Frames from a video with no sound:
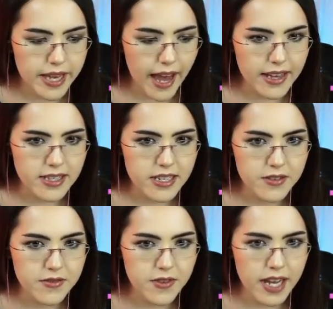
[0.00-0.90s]
asked
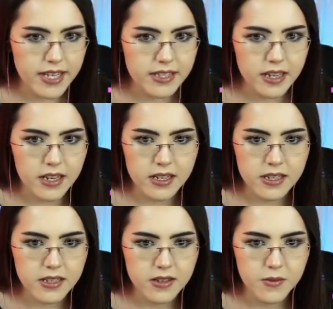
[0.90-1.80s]
advice,
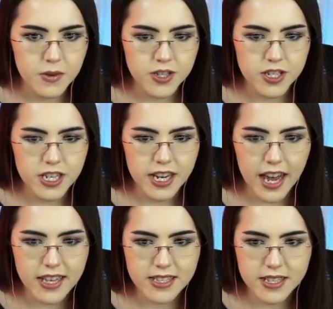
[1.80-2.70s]
huh? What's she gonna
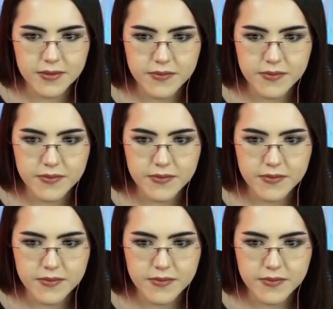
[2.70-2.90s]
ask him?